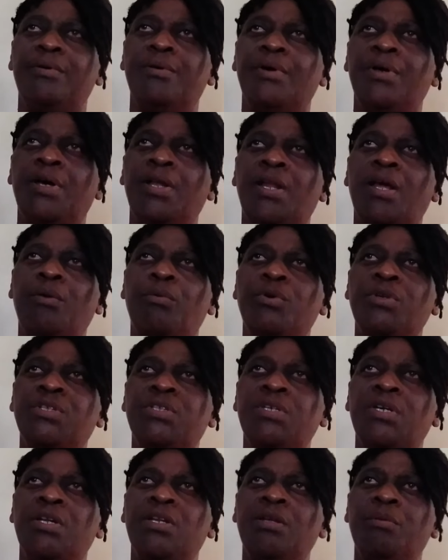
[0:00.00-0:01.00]
And I was
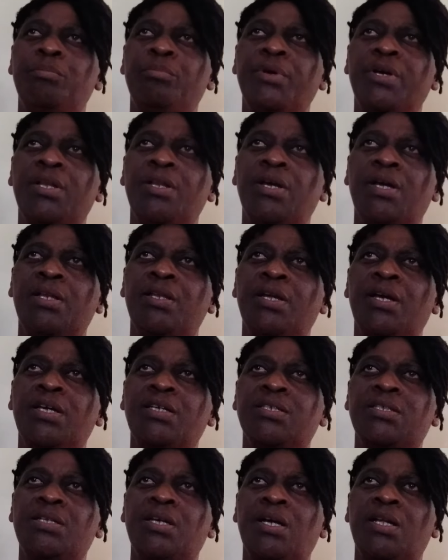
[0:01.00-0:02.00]
there in the bed and I
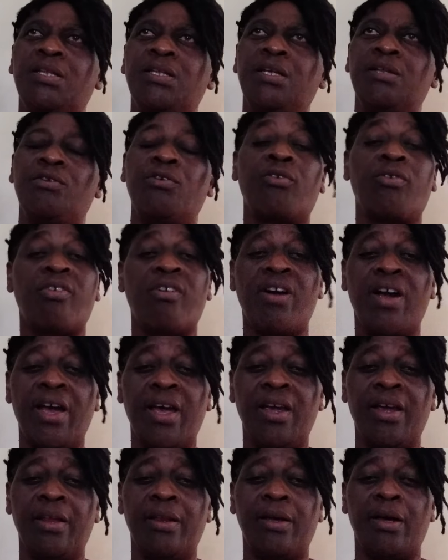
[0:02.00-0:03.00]
started
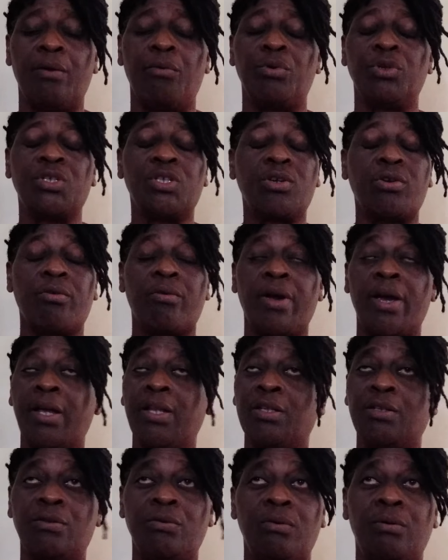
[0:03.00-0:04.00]
crying. I was
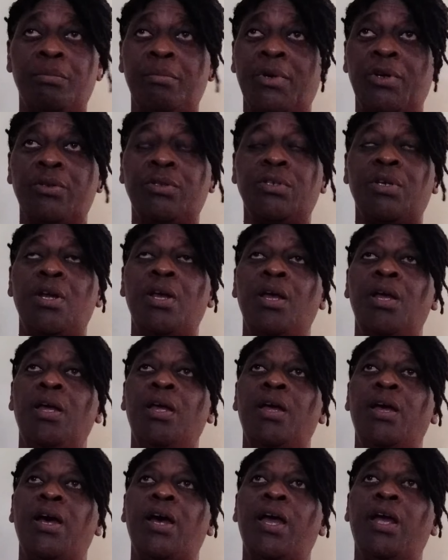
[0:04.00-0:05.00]
crying so much.
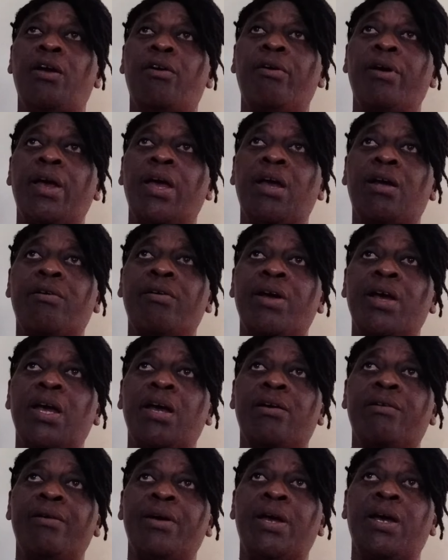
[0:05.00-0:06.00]
I cry, I cry, I
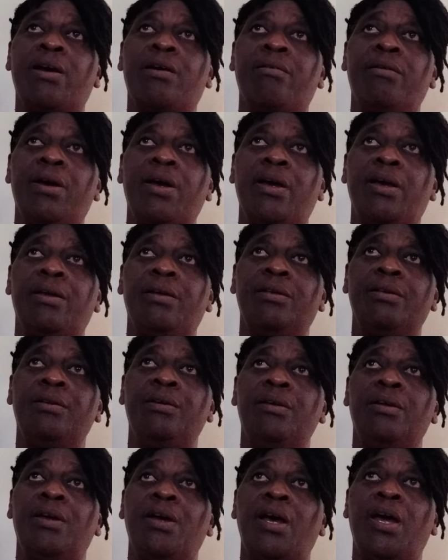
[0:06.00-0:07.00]
cry, I cry.
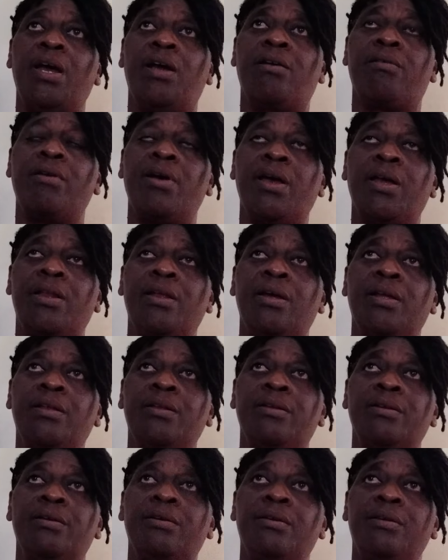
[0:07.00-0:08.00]
I cried
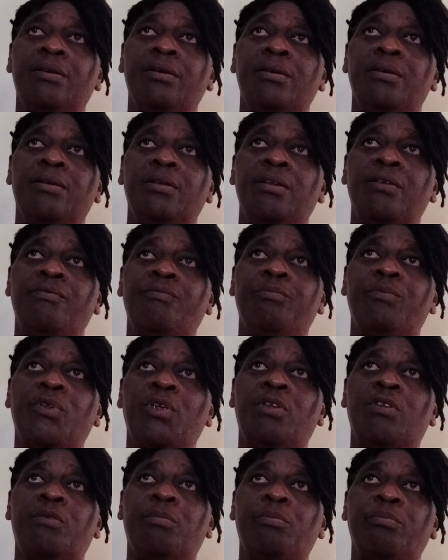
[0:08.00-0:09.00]
and
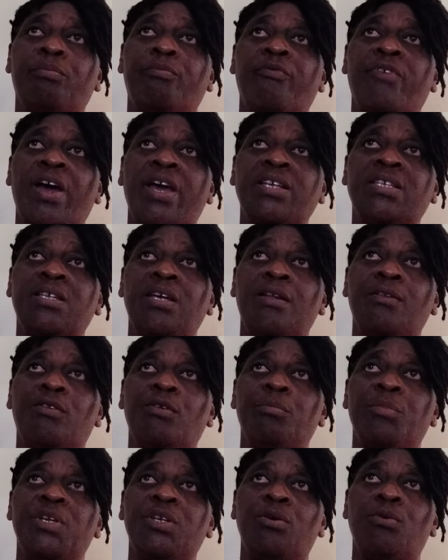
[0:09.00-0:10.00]
this vice said
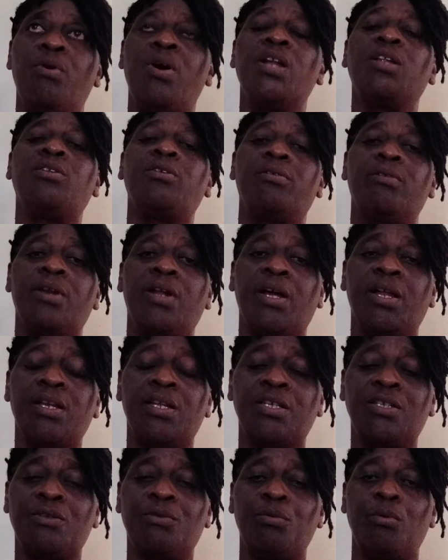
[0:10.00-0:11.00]
to me, go and turn on
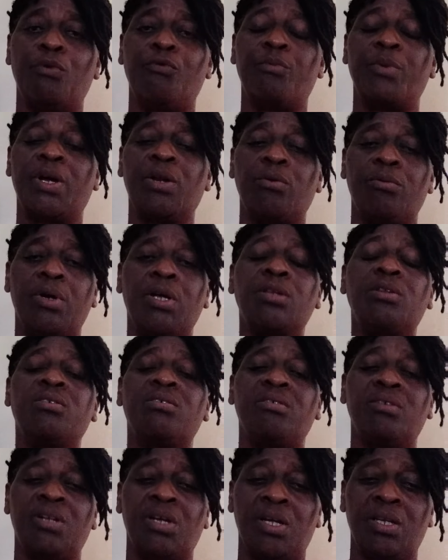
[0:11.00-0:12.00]
the stove, man. Go and
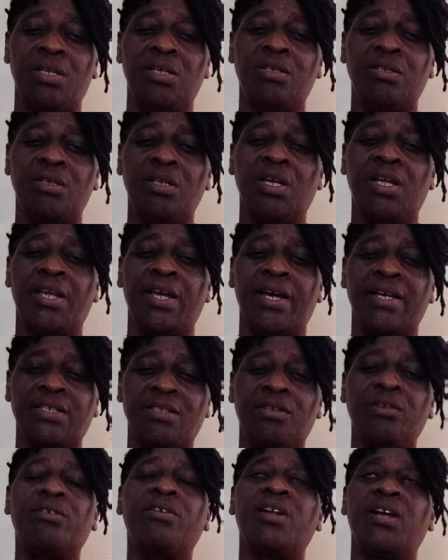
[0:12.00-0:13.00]
turn on this, the gas.
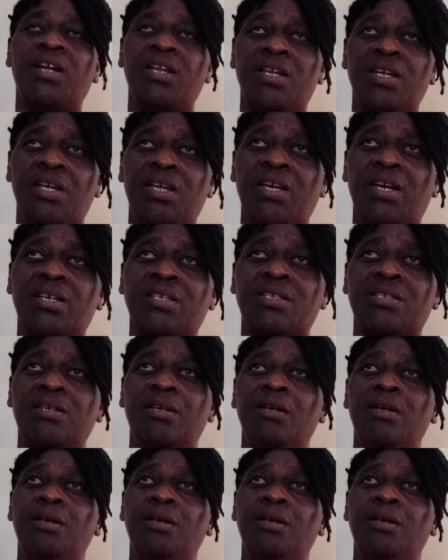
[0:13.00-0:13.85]
Turn on the gas.